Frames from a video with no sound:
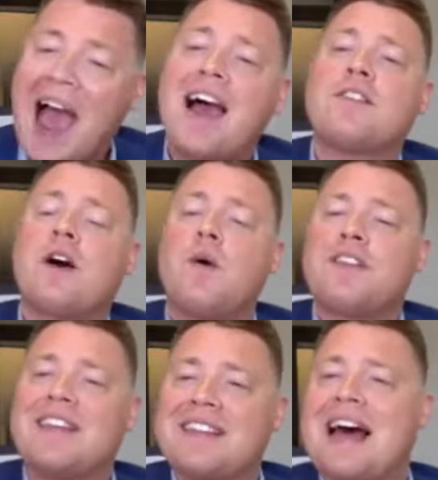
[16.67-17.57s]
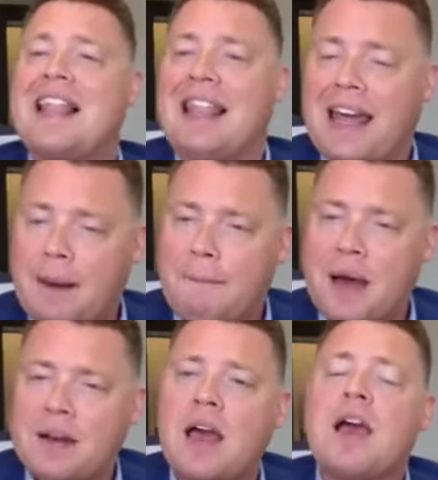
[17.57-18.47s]
As always, hit that like
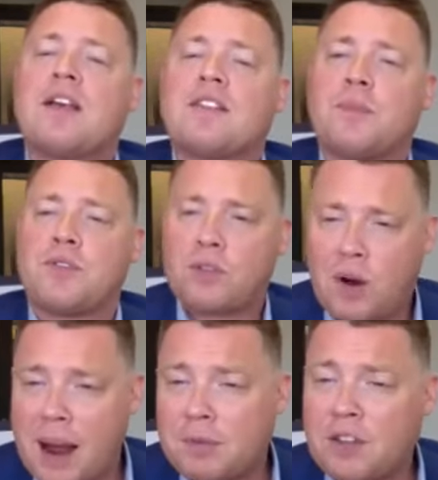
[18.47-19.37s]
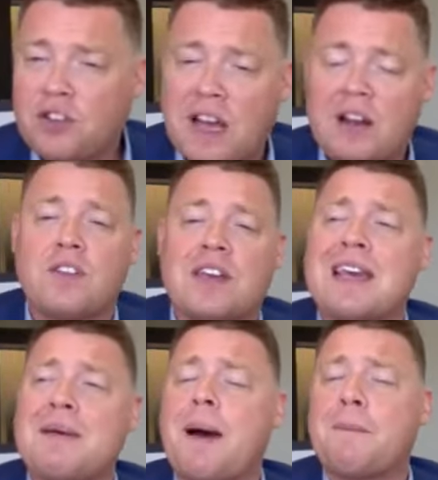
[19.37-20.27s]
button, subscribe to the channel so you
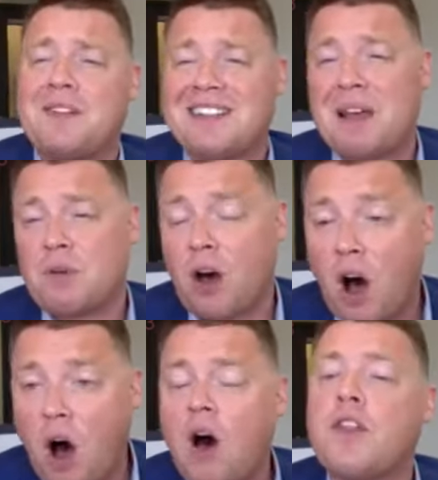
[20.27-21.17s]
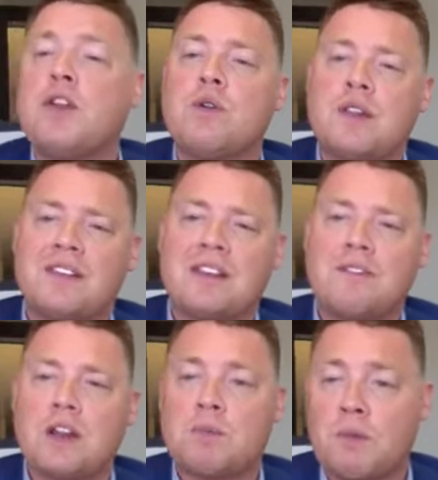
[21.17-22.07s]
can keep up to date with all the new
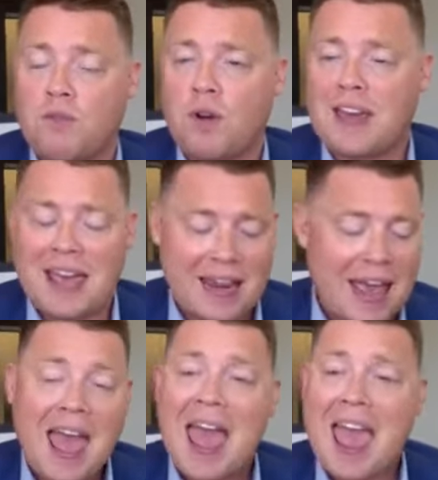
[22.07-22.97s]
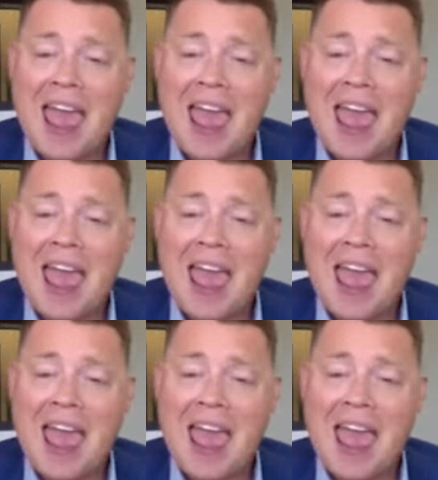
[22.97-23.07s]
listing videos before they hit,